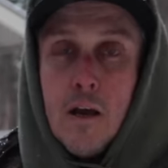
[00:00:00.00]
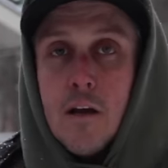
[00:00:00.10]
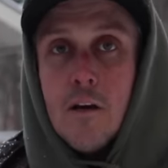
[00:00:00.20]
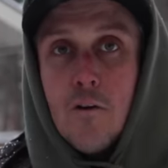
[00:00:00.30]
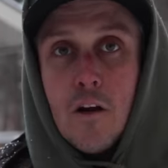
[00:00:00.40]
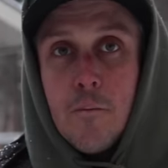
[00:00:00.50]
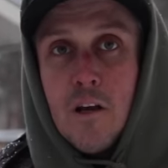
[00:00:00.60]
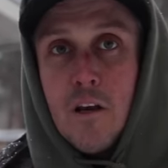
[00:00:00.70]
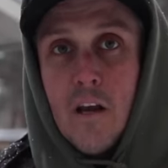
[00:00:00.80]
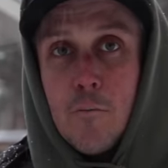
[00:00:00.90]
and you get to
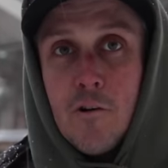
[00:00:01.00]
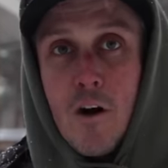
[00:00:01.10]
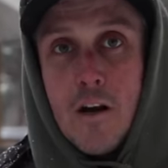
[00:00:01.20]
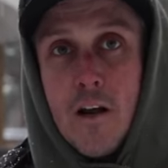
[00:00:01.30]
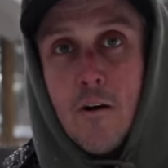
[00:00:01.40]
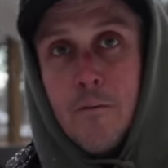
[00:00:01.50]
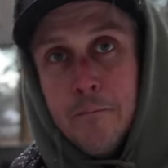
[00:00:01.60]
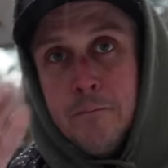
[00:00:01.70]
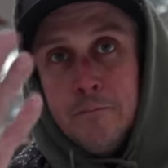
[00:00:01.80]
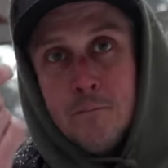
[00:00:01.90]
meet Cameron right now.
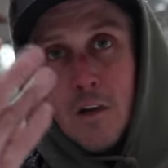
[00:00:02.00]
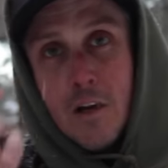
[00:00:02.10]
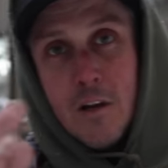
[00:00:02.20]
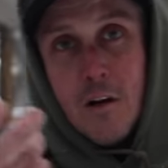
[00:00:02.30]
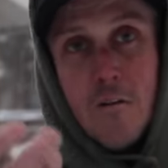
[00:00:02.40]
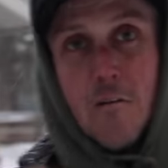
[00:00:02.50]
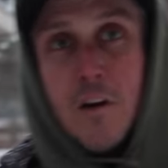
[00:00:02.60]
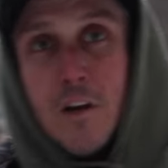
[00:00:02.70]
Hand it over,